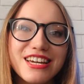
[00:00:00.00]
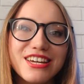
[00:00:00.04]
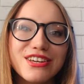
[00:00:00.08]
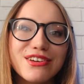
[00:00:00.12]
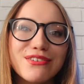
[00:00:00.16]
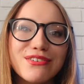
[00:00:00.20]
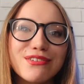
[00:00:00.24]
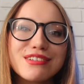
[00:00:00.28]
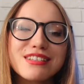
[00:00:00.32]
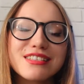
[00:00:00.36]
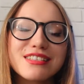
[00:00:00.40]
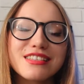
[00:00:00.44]

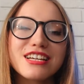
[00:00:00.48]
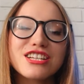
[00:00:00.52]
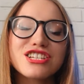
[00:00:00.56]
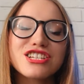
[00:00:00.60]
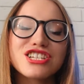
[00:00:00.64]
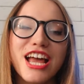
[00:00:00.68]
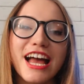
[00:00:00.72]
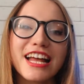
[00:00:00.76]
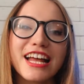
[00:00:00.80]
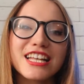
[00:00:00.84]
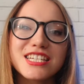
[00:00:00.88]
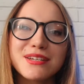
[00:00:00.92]
use the
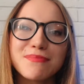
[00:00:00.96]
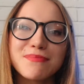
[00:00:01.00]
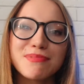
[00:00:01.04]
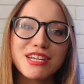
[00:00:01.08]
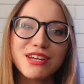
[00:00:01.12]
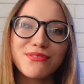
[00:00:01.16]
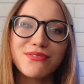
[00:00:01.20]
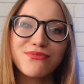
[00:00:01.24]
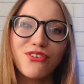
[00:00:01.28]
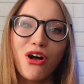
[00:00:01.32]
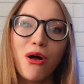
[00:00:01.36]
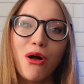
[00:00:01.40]

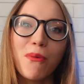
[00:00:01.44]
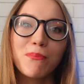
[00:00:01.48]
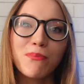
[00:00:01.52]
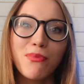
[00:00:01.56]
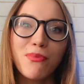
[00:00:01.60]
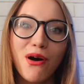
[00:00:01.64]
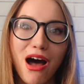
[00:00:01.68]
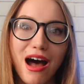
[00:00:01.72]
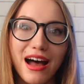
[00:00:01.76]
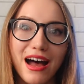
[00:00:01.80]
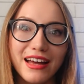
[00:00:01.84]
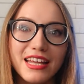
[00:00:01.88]
ChatGPT4
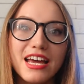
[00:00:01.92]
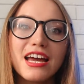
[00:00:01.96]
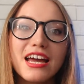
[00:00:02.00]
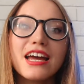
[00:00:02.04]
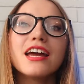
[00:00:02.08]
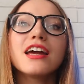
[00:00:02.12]
bot.